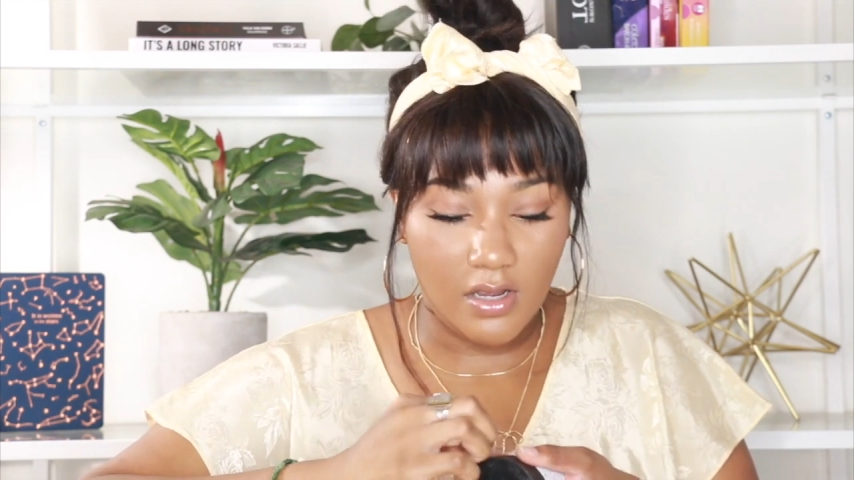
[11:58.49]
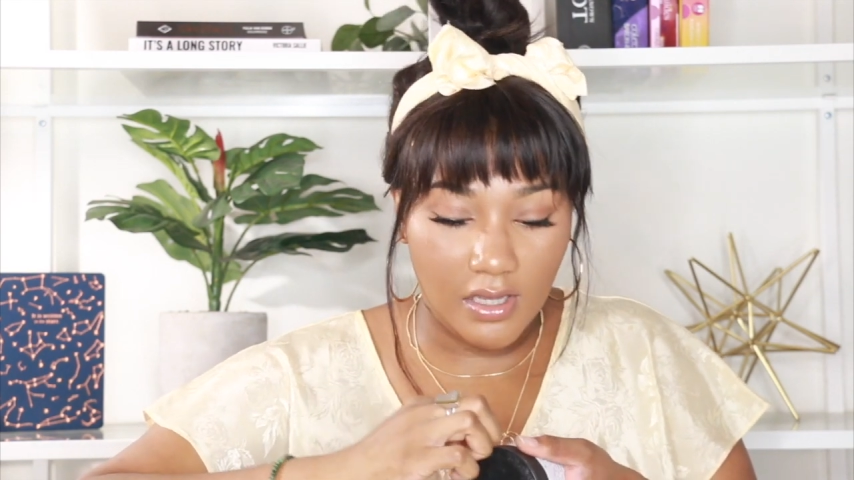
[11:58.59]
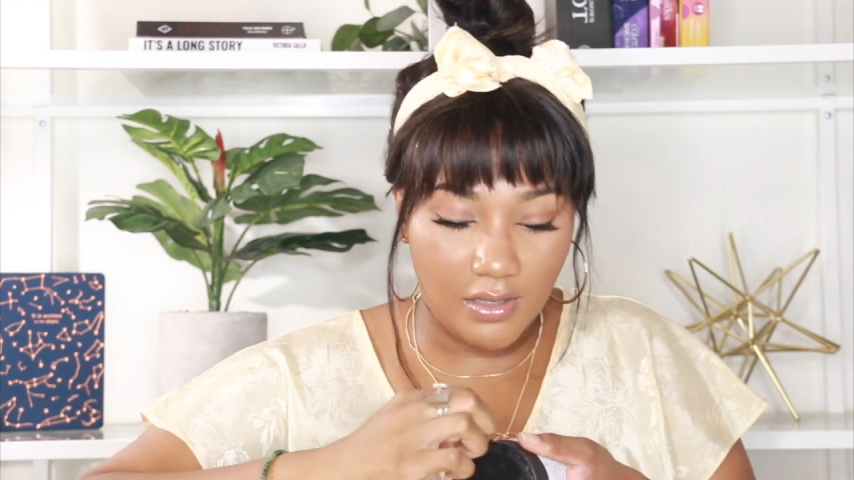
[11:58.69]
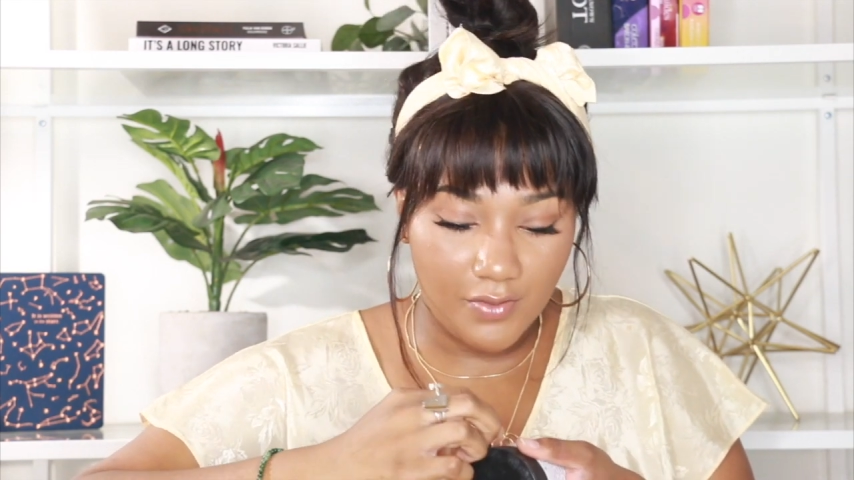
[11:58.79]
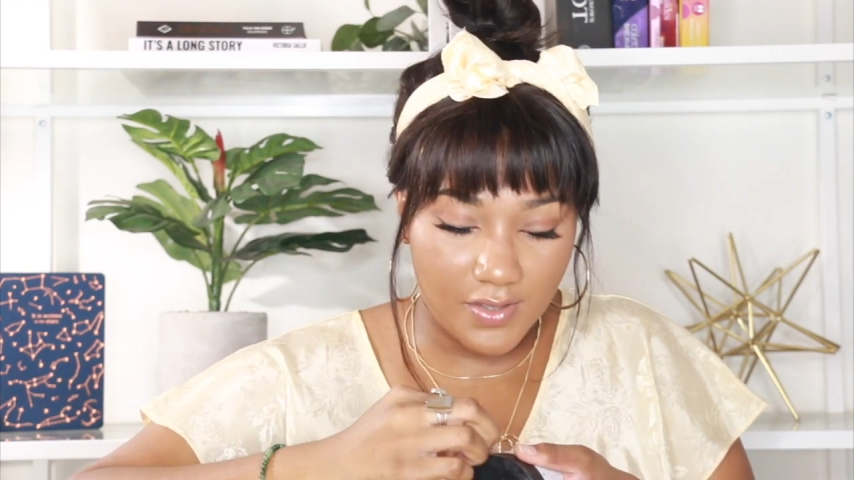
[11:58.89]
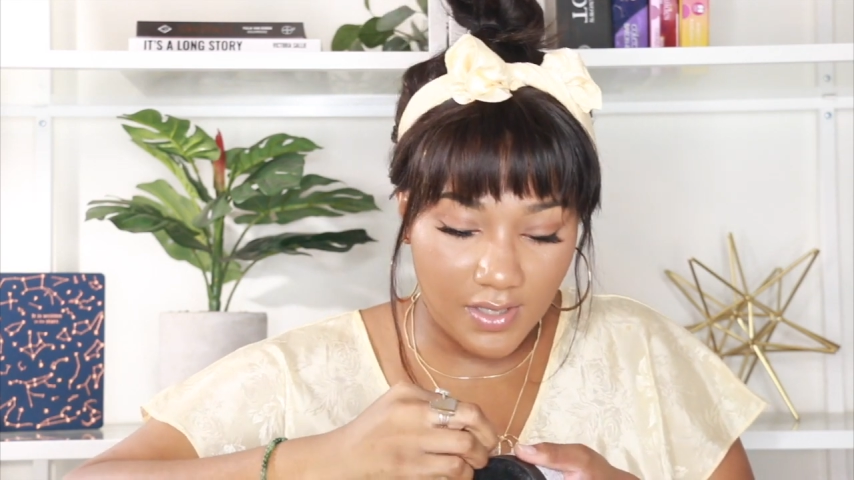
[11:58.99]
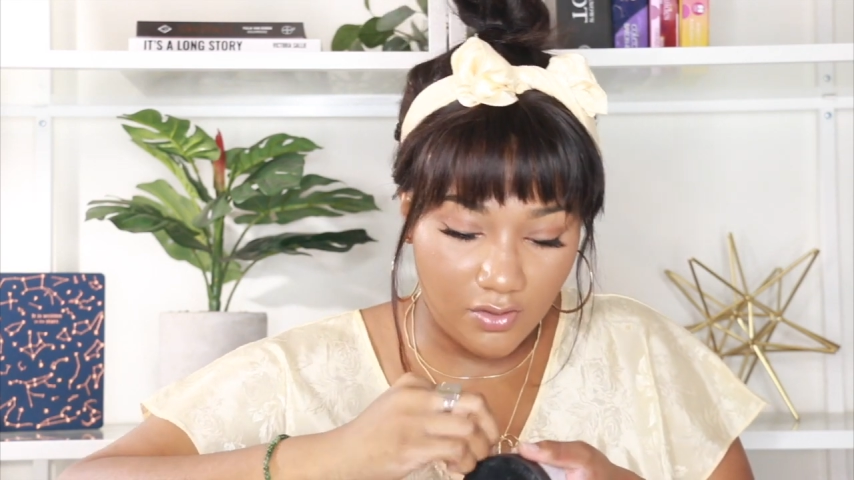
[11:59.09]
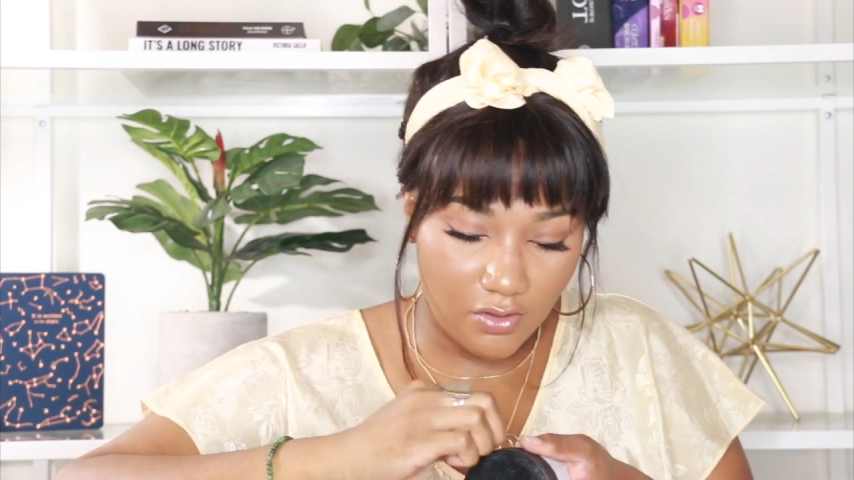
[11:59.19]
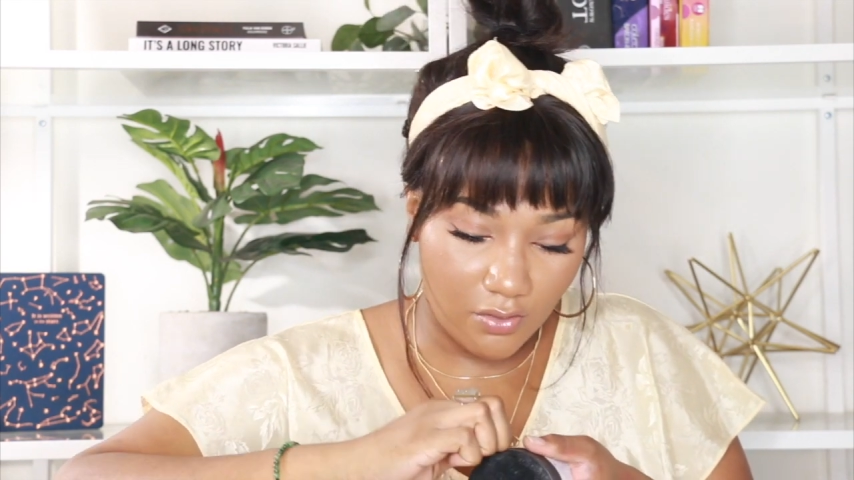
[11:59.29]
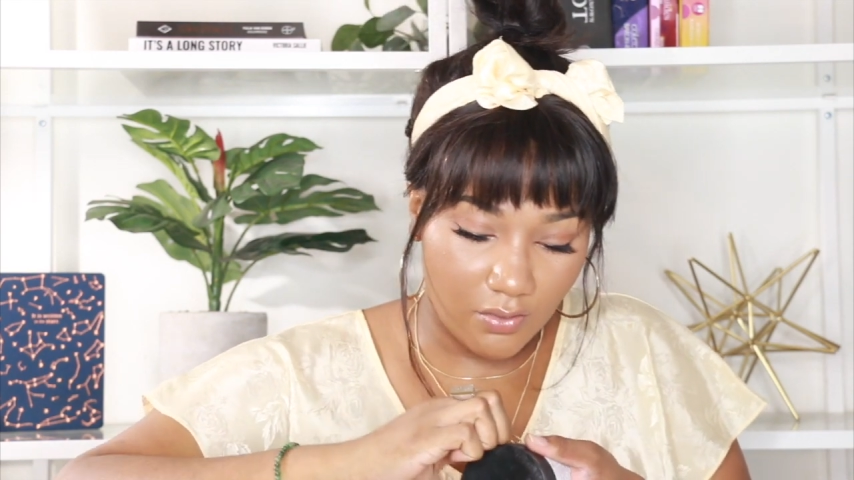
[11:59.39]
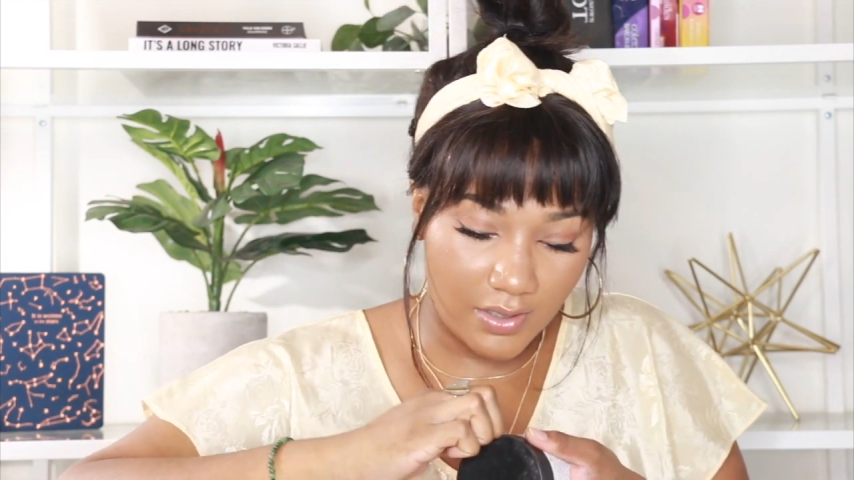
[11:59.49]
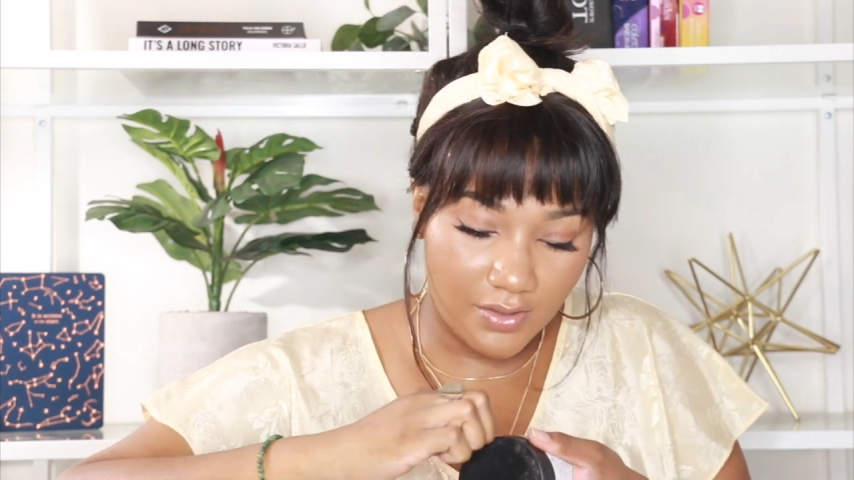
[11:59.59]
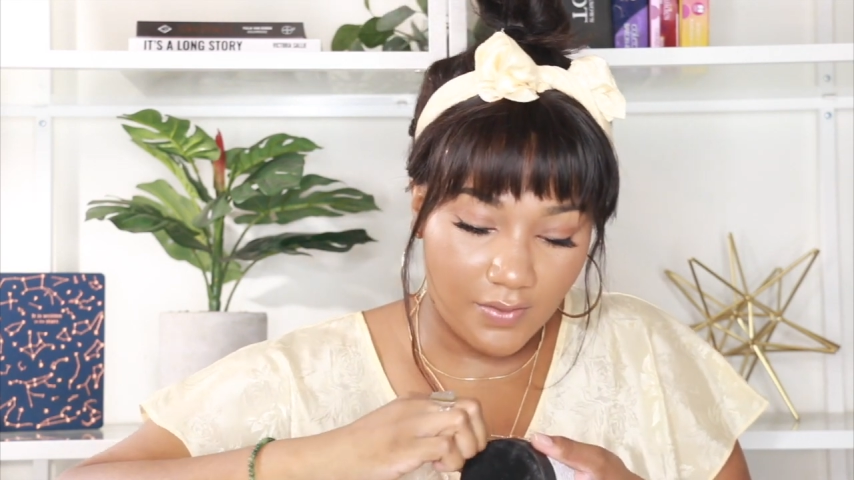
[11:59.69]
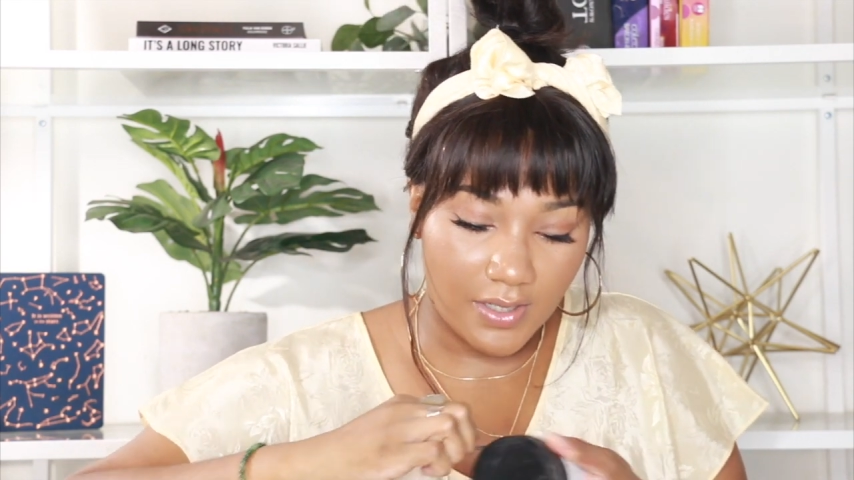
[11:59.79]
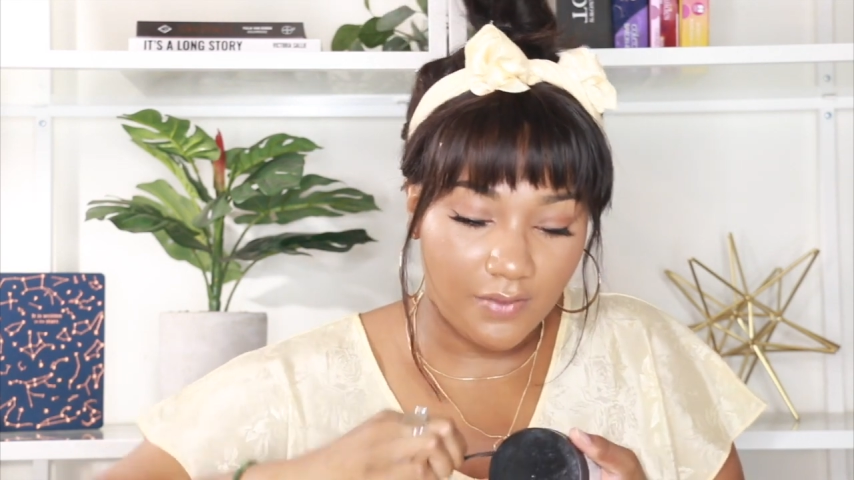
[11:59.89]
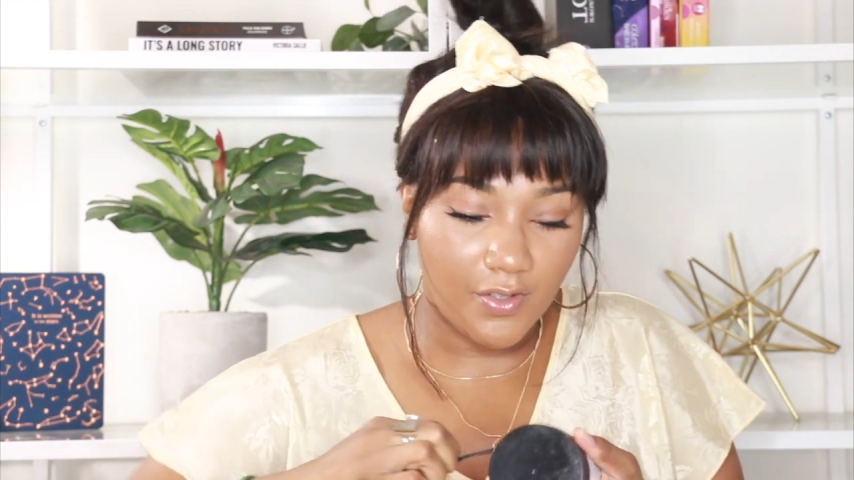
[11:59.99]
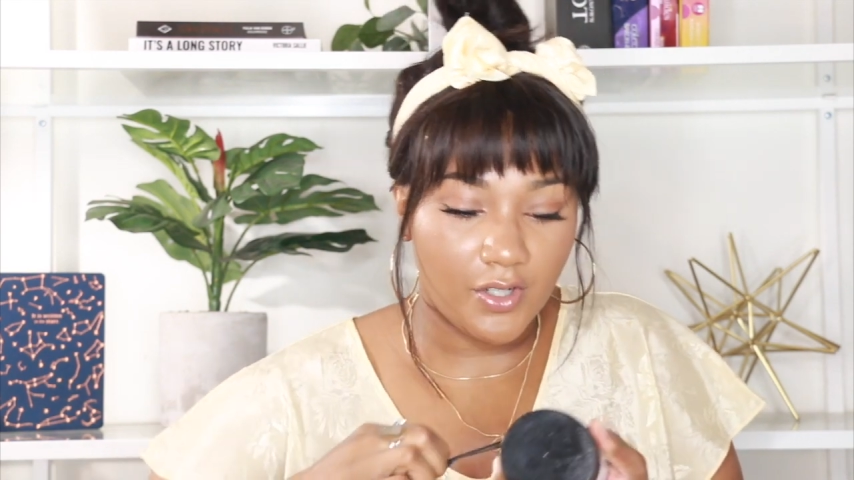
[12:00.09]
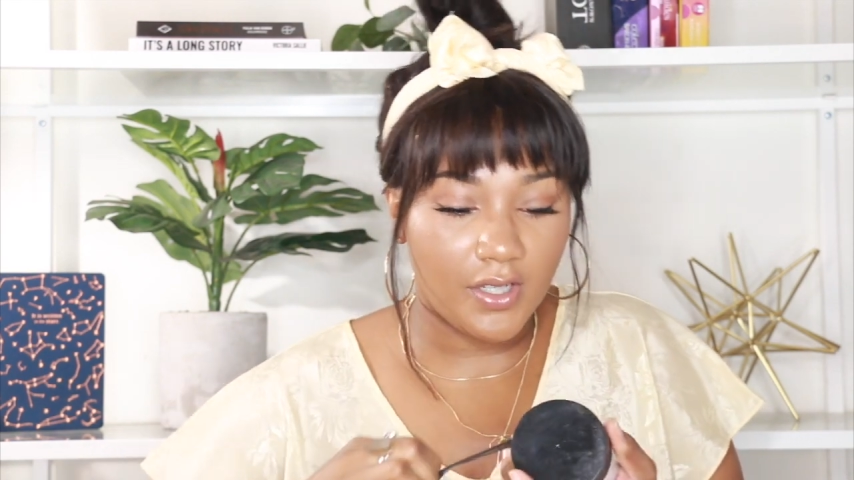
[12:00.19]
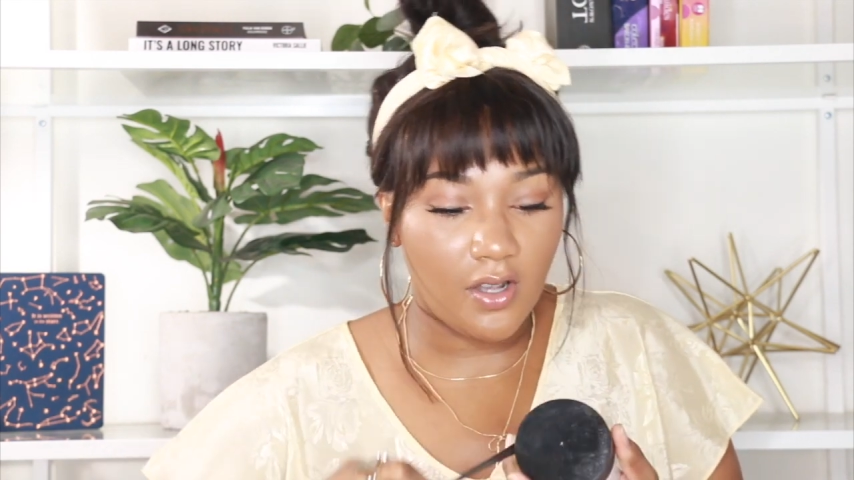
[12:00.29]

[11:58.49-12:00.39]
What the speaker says: I love the scent too. I just find it very